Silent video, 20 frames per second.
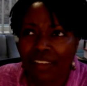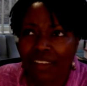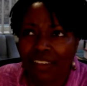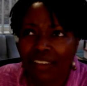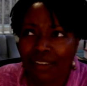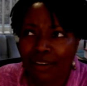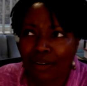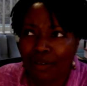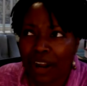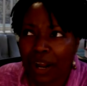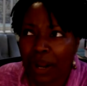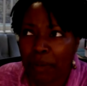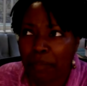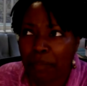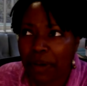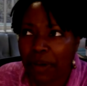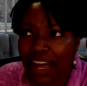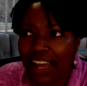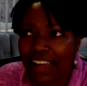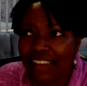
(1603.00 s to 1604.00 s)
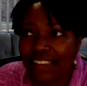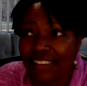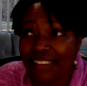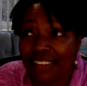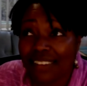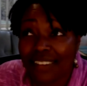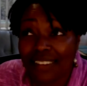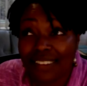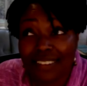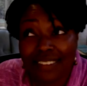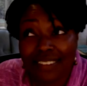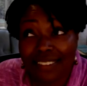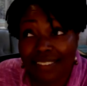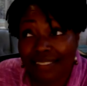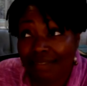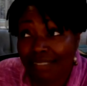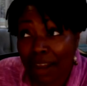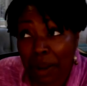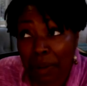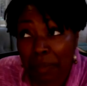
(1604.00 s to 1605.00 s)
our biases
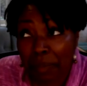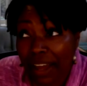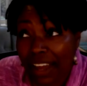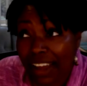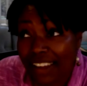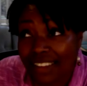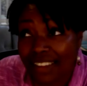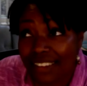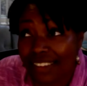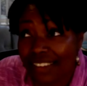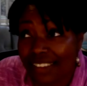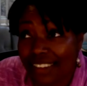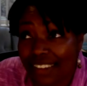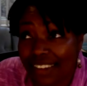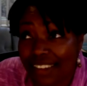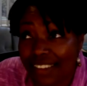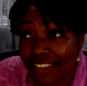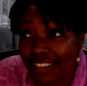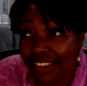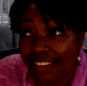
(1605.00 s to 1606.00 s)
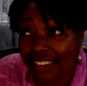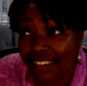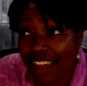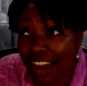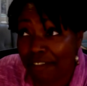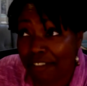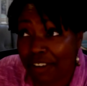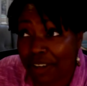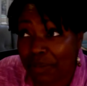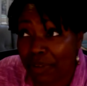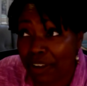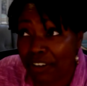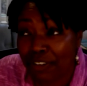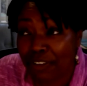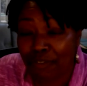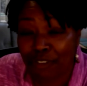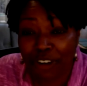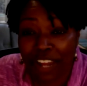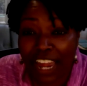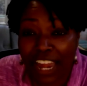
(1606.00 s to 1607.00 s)
against African
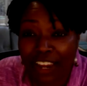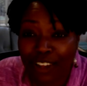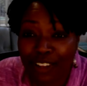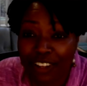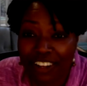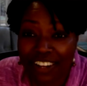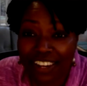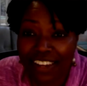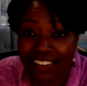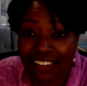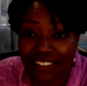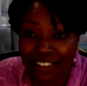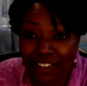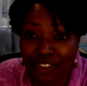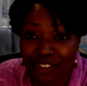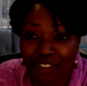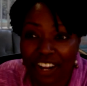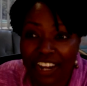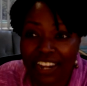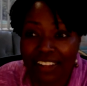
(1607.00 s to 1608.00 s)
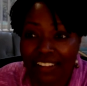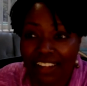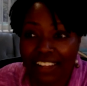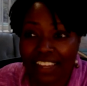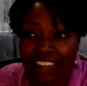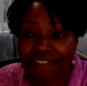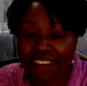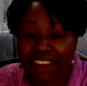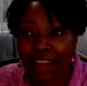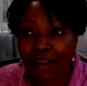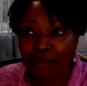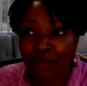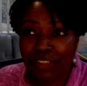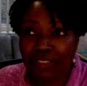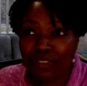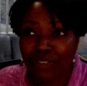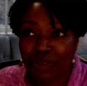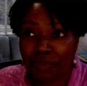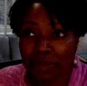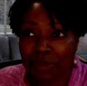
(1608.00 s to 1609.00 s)
American vernacular English, right? Like, if I
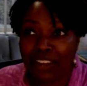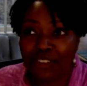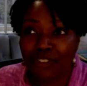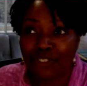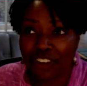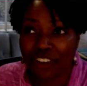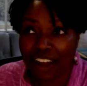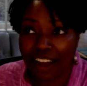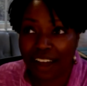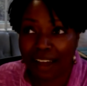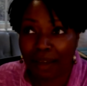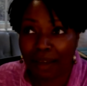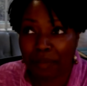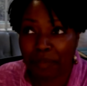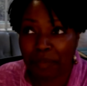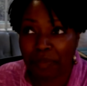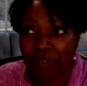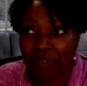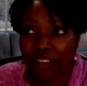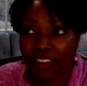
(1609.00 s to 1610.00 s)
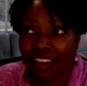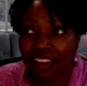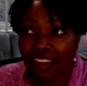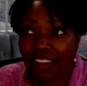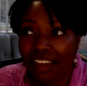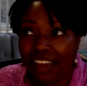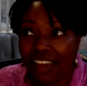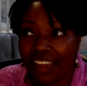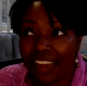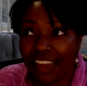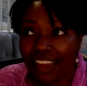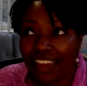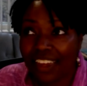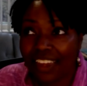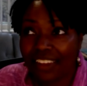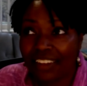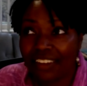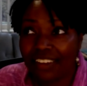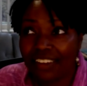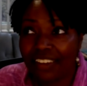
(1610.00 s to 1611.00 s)
went to my job
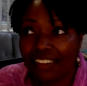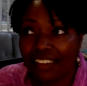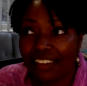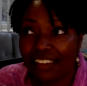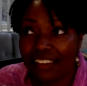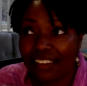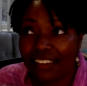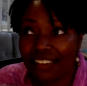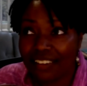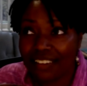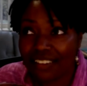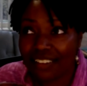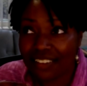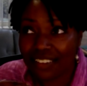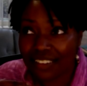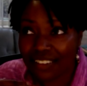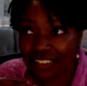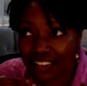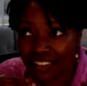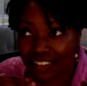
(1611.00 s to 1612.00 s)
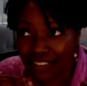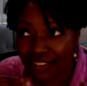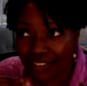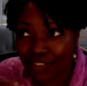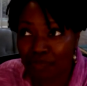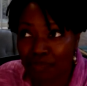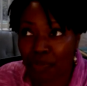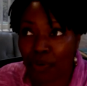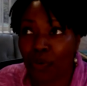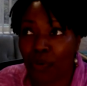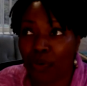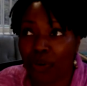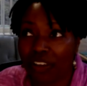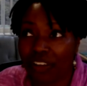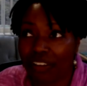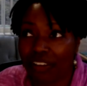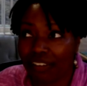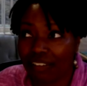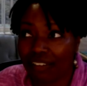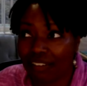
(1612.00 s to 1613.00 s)
and
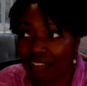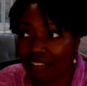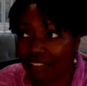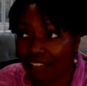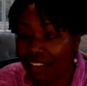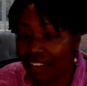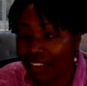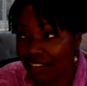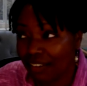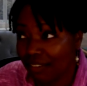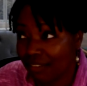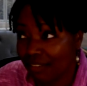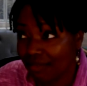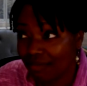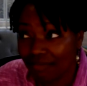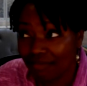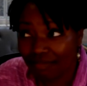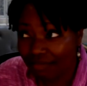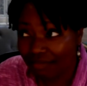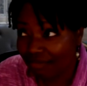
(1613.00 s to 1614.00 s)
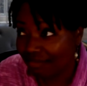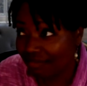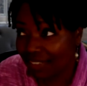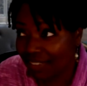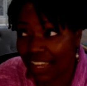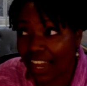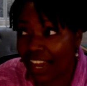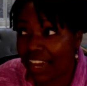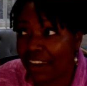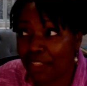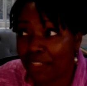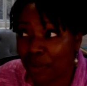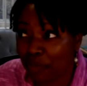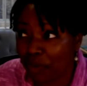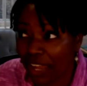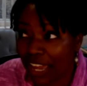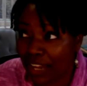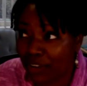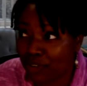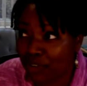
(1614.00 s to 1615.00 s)
spoke, you know, kind of the
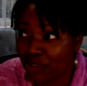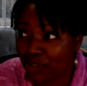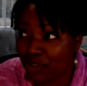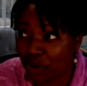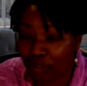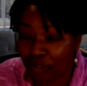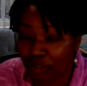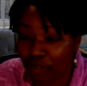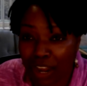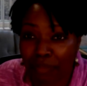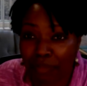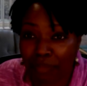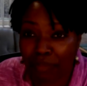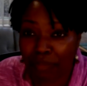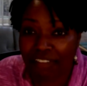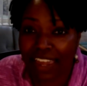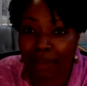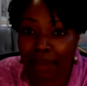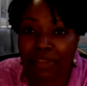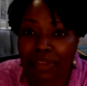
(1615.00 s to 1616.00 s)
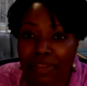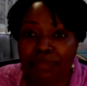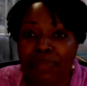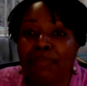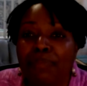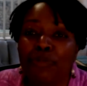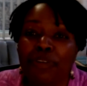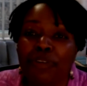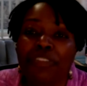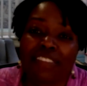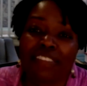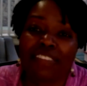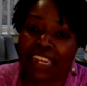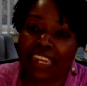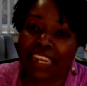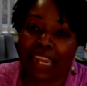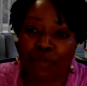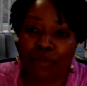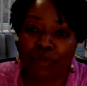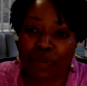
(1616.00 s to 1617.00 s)
way I do around my family, people would think
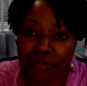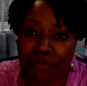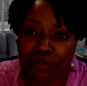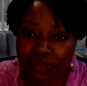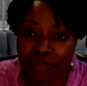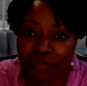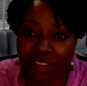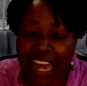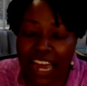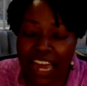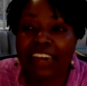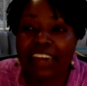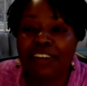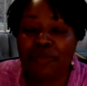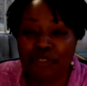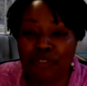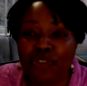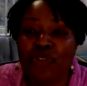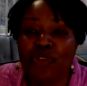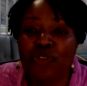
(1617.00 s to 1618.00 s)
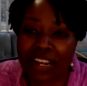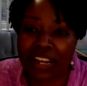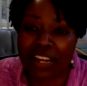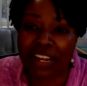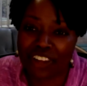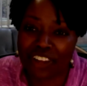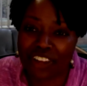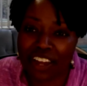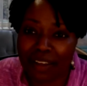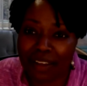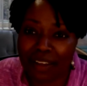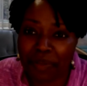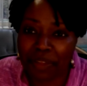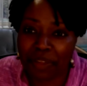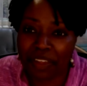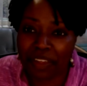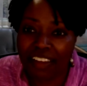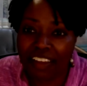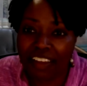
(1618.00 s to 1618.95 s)
that I couldn't do my job.